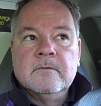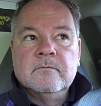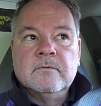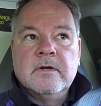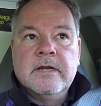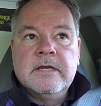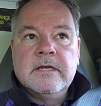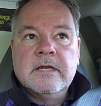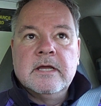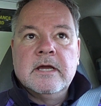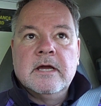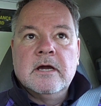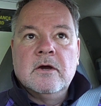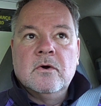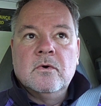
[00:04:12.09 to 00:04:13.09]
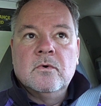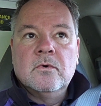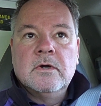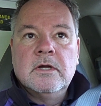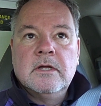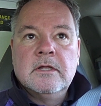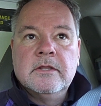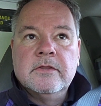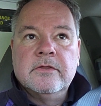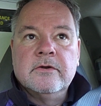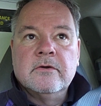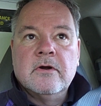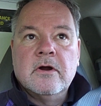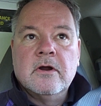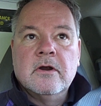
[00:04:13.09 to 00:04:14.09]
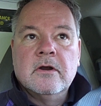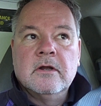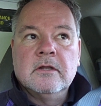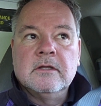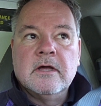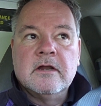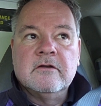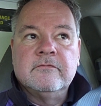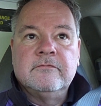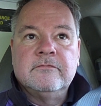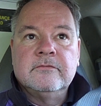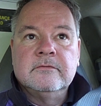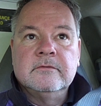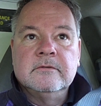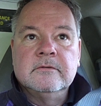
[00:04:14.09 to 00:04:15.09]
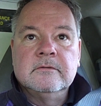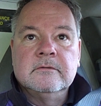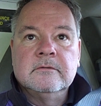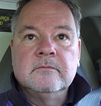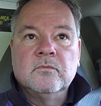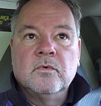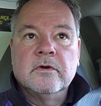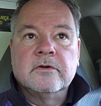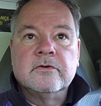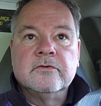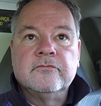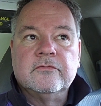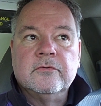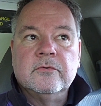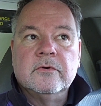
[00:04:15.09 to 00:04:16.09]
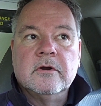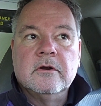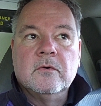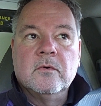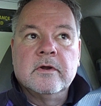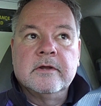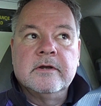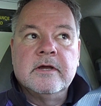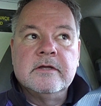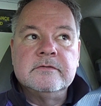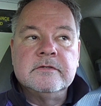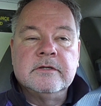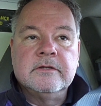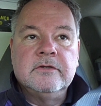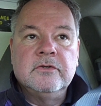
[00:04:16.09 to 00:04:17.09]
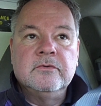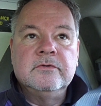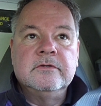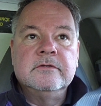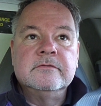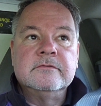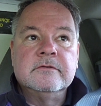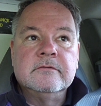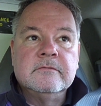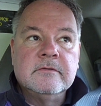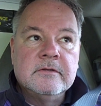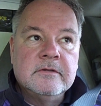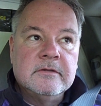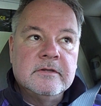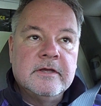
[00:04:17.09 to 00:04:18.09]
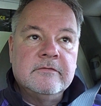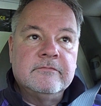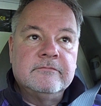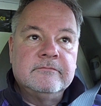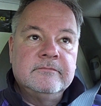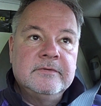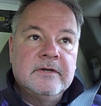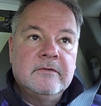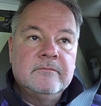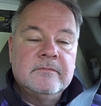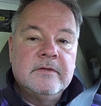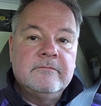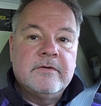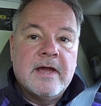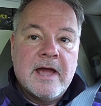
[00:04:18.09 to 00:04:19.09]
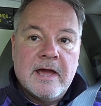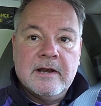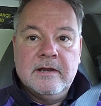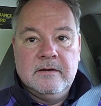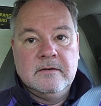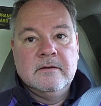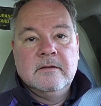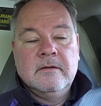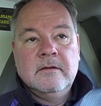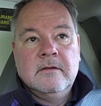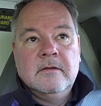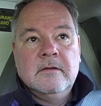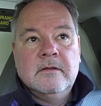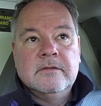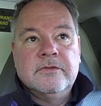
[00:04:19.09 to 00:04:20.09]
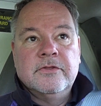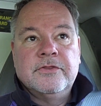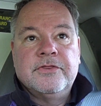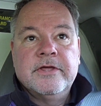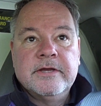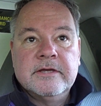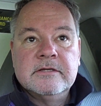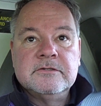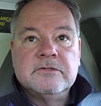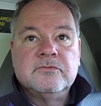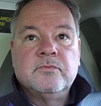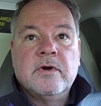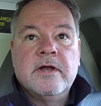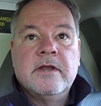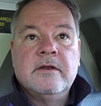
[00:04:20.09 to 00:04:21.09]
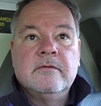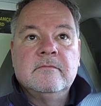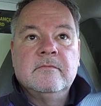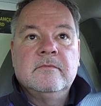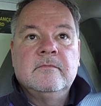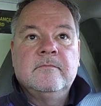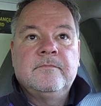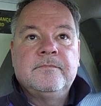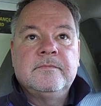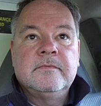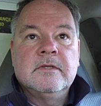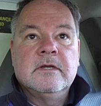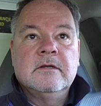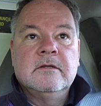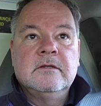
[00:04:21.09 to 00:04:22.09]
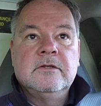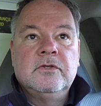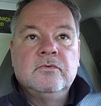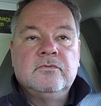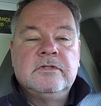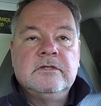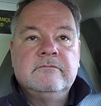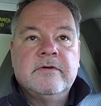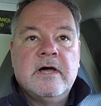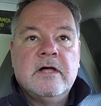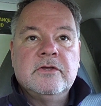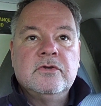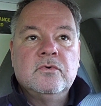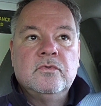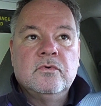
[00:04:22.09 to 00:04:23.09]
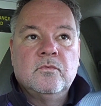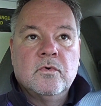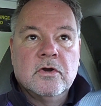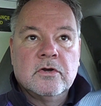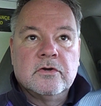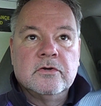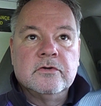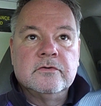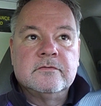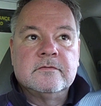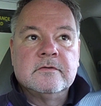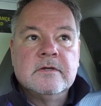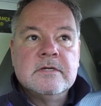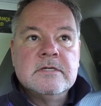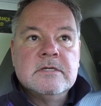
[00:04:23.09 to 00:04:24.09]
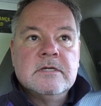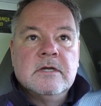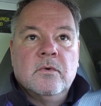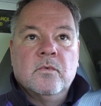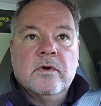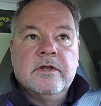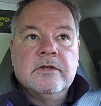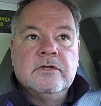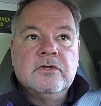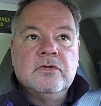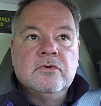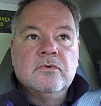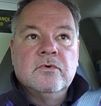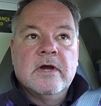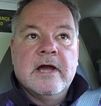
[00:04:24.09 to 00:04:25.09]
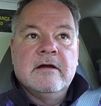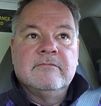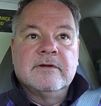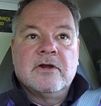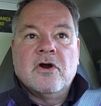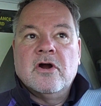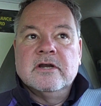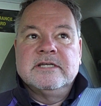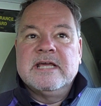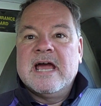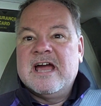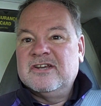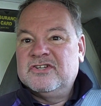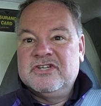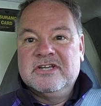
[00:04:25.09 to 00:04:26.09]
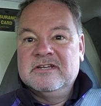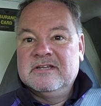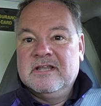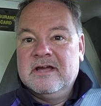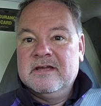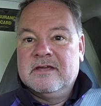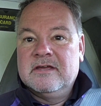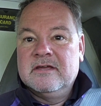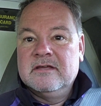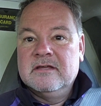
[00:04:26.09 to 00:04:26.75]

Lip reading: Right now, there are a lot of workers who are organizing in unions and they've had it. The thing is when you devalue the workers, when you have a Kardashian-like